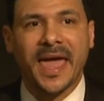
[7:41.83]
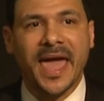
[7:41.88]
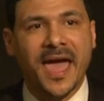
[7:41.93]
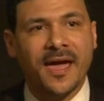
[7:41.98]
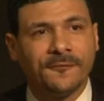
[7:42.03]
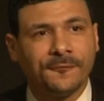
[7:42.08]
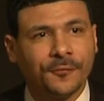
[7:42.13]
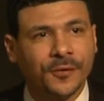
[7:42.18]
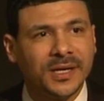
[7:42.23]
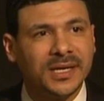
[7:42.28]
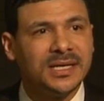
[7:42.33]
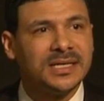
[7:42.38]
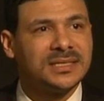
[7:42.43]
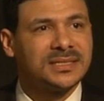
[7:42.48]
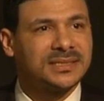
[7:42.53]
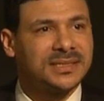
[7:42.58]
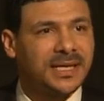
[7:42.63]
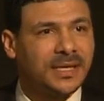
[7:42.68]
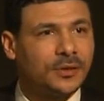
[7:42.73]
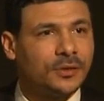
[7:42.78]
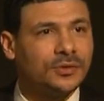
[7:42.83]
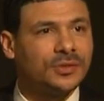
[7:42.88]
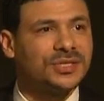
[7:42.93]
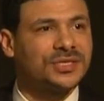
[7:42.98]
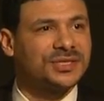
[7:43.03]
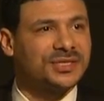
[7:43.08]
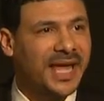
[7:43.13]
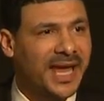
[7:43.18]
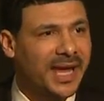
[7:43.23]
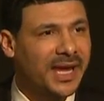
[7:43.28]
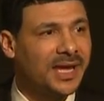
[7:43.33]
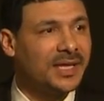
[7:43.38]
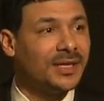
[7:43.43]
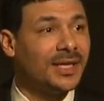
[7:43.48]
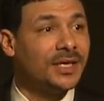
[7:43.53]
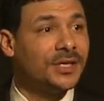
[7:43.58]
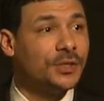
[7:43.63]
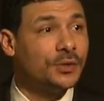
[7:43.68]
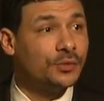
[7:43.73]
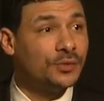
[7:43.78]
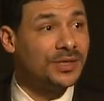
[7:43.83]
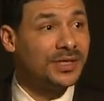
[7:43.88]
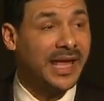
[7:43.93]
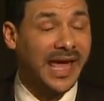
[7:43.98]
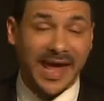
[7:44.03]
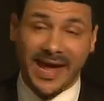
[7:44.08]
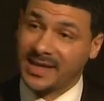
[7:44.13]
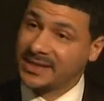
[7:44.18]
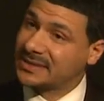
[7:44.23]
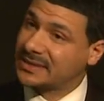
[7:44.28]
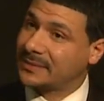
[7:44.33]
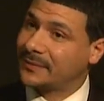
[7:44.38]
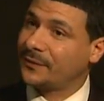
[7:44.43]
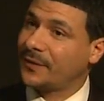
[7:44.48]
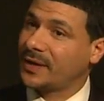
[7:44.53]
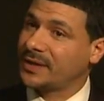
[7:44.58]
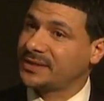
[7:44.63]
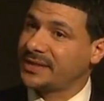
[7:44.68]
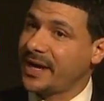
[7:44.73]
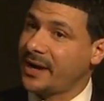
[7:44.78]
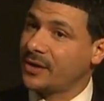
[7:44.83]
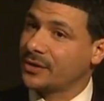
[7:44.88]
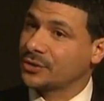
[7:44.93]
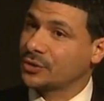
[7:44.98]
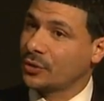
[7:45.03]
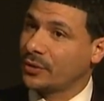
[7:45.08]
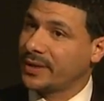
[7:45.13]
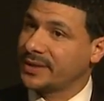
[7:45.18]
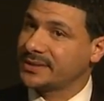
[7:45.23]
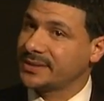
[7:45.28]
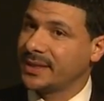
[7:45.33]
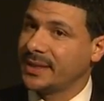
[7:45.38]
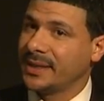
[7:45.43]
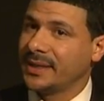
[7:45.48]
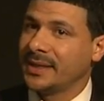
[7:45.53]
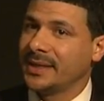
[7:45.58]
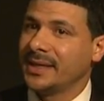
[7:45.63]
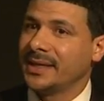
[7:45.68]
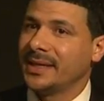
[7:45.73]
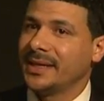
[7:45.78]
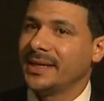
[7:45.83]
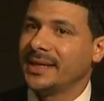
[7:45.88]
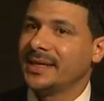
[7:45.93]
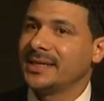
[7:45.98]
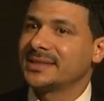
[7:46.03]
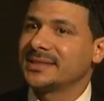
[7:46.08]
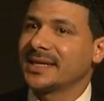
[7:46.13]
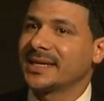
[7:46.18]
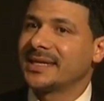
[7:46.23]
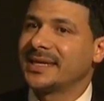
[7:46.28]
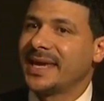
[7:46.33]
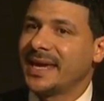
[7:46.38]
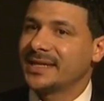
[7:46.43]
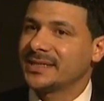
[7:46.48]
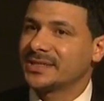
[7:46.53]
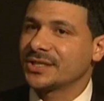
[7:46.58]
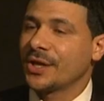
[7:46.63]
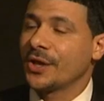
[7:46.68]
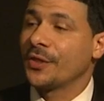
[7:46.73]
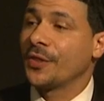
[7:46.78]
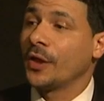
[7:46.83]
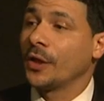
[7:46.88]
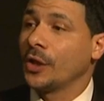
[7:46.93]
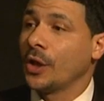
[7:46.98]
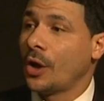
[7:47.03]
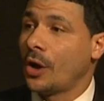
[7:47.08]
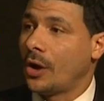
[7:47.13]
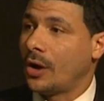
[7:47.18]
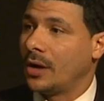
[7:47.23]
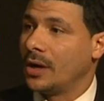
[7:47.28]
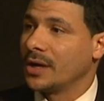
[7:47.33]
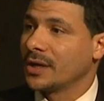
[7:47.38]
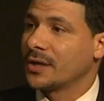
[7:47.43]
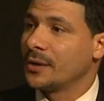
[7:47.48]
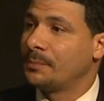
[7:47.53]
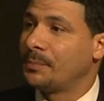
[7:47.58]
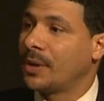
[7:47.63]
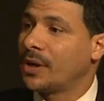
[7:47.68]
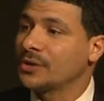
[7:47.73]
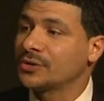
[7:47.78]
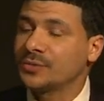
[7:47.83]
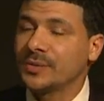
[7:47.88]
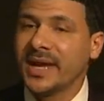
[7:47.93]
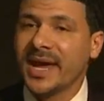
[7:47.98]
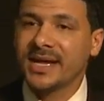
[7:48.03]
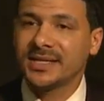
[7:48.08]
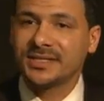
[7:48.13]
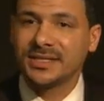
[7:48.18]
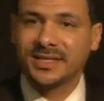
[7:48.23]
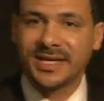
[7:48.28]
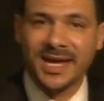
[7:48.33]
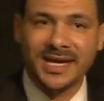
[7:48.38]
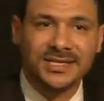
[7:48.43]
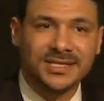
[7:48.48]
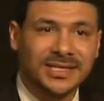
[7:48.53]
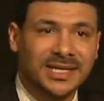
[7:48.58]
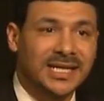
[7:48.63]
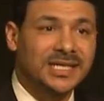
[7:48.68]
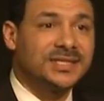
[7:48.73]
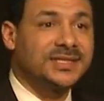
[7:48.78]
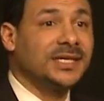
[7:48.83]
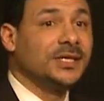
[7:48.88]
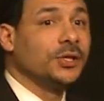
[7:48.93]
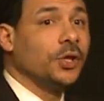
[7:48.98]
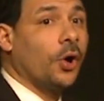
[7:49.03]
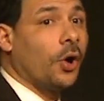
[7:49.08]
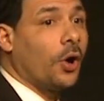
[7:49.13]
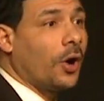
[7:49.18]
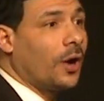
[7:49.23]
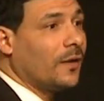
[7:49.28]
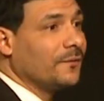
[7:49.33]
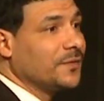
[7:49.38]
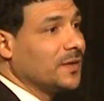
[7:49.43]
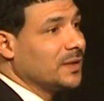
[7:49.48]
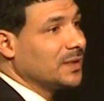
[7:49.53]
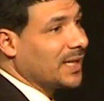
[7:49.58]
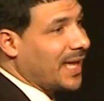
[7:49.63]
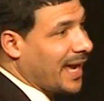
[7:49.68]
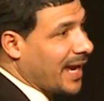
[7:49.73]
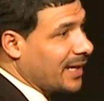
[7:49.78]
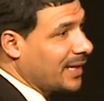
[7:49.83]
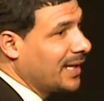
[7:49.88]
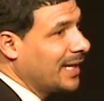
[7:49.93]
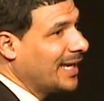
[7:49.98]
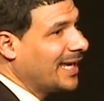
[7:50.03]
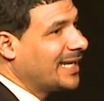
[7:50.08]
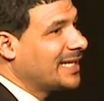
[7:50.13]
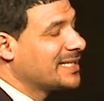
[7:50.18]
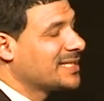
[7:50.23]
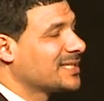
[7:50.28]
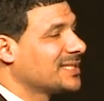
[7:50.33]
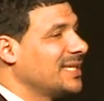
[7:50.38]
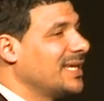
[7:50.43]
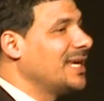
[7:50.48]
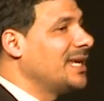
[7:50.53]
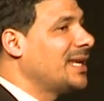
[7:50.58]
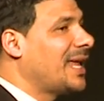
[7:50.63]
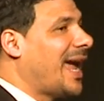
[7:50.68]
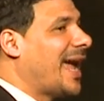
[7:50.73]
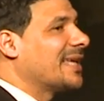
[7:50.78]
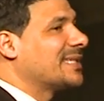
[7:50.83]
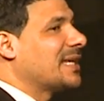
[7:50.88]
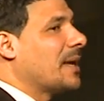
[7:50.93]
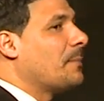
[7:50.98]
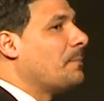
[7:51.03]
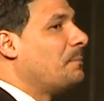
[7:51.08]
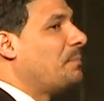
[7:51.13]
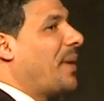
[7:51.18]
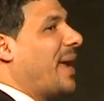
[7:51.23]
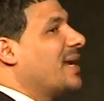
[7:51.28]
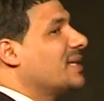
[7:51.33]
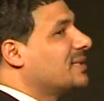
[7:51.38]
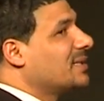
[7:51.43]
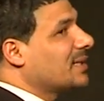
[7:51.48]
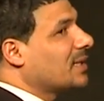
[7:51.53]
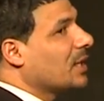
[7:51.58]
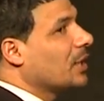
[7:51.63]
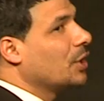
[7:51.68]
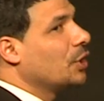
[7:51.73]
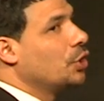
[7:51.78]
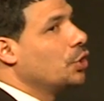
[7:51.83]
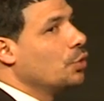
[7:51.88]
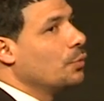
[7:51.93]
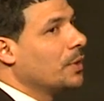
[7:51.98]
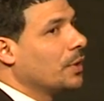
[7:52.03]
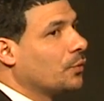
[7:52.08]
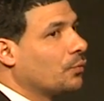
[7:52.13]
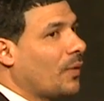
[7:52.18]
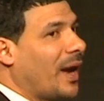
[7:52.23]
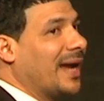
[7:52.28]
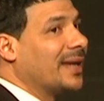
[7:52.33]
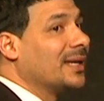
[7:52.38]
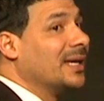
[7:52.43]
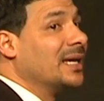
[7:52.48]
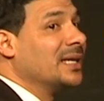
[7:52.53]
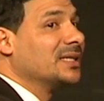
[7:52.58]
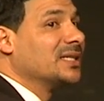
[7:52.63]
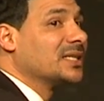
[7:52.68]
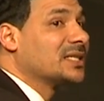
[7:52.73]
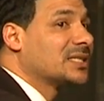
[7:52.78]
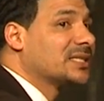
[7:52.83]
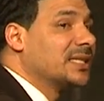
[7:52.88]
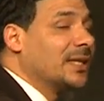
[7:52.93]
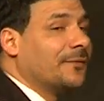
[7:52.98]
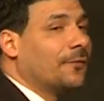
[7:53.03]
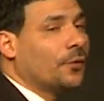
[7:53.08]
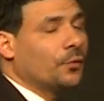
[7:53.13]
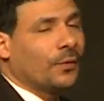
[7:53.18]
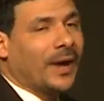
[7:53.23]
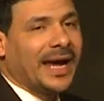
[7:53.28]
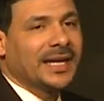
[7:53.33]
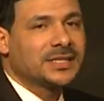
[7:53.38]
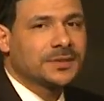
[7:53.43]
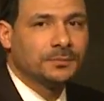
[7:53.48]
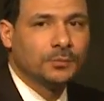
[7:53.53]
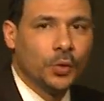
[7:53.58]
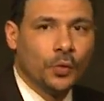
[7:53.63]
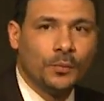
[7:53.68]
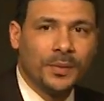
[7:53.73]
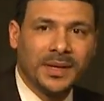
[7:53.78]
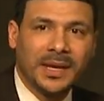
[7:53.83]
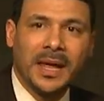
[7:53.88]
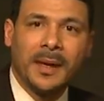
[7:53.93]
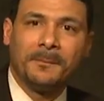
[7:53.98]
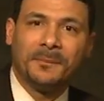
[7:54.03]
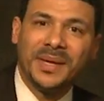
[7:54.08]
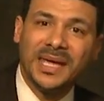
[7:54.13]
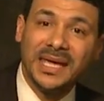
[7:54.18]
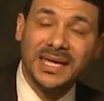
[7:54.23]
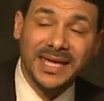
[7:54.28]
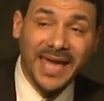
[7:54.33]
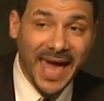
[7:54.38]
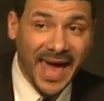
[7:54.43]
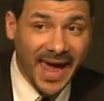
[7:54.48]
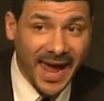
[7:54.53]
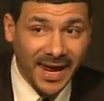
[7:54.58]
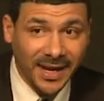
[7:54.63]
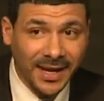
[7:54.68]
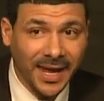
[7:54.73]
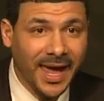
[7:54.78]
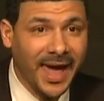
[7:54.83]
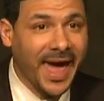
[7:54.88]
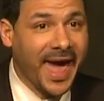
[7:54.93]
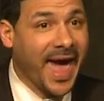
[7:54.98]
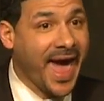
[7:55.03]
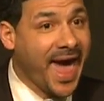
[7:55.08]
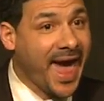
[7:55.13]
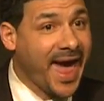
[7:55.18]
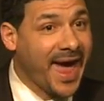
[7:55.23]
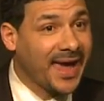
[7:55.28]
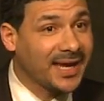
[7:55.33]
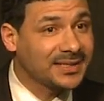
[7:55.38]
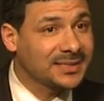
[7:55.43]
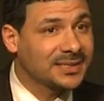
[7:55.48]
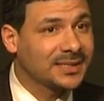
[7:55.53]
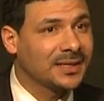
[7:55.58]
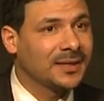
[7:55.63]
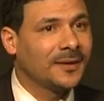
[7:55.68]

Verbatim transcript: Every single state in the union and some of our territories it is against the law. Compulsory education is the law of the land. It is seen as a basic human right. The civil rights movement began as